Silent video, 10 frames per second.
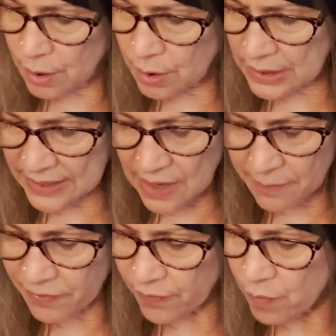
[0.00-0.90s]
Take
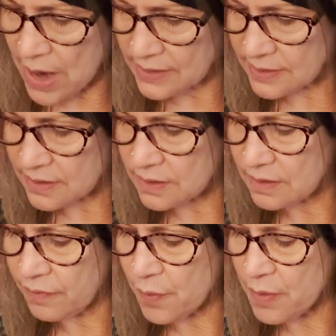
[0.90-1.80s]
time for rest,
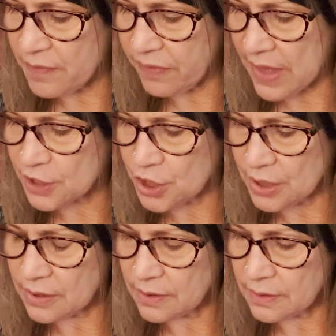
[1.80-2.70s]
for reflection,